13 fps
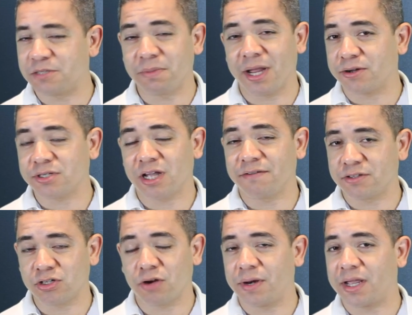as
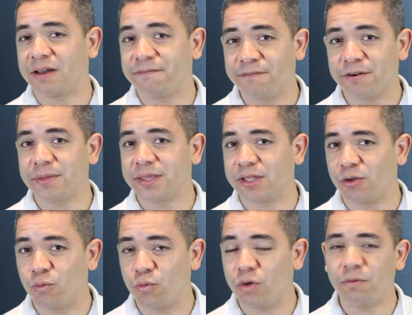Microsoft has already confirmed that they
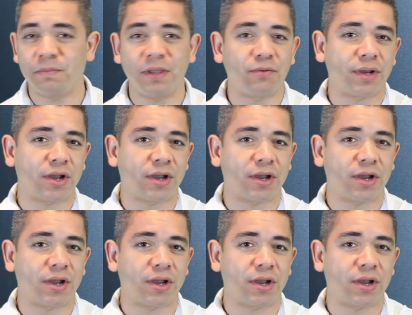will be